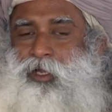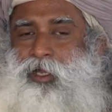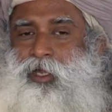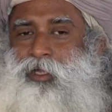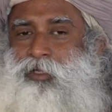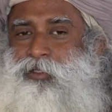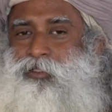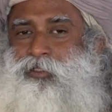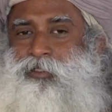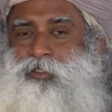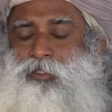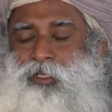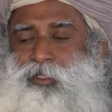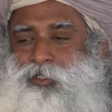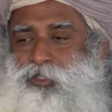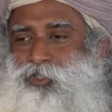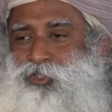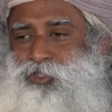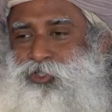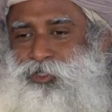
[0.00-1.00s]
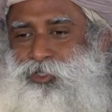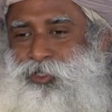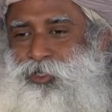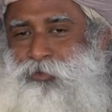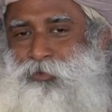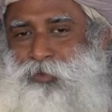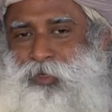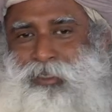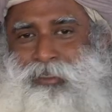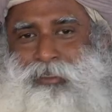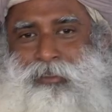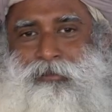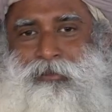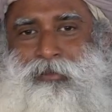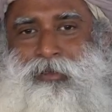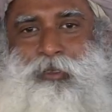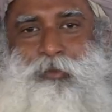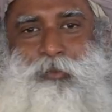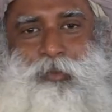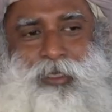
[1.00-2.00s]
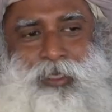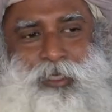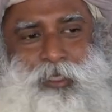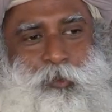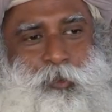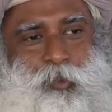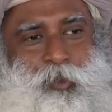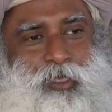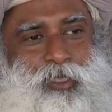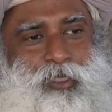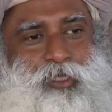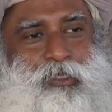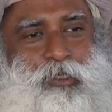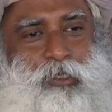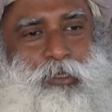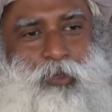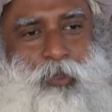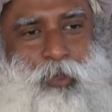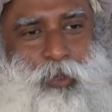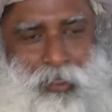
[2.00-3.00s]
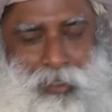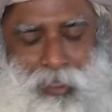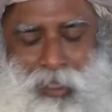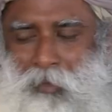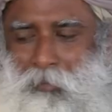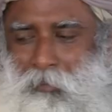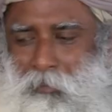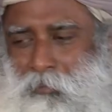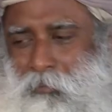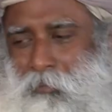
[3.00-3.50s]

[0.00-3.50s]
I had such an incredible experience growing them.